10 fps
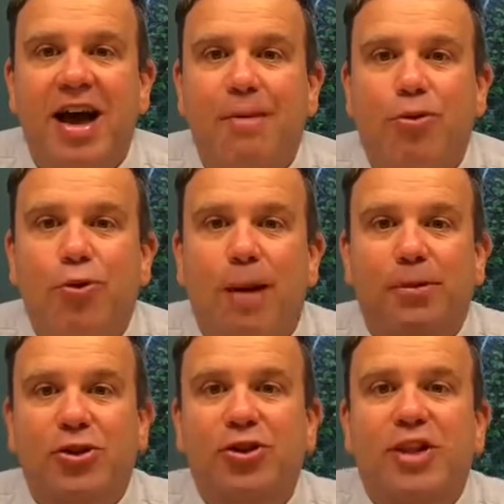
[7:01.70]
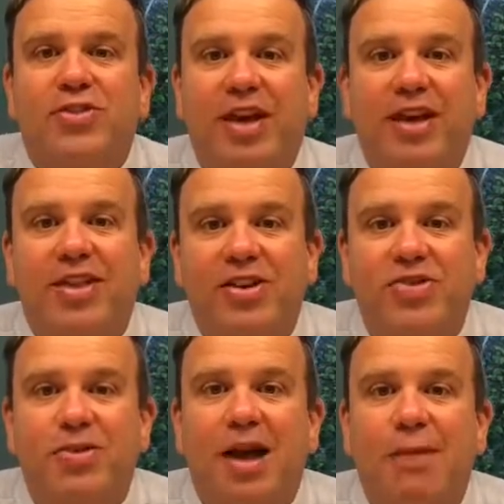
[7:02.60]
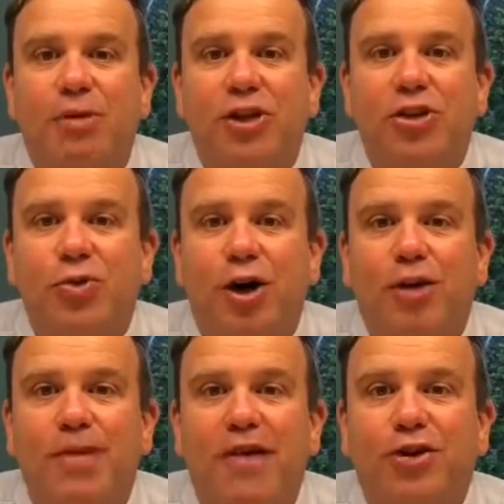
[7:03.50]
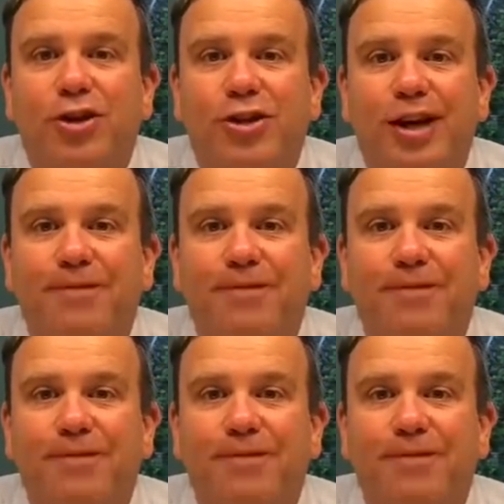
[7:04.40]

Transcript: through opportunities like this. God bless you all. Have a good day.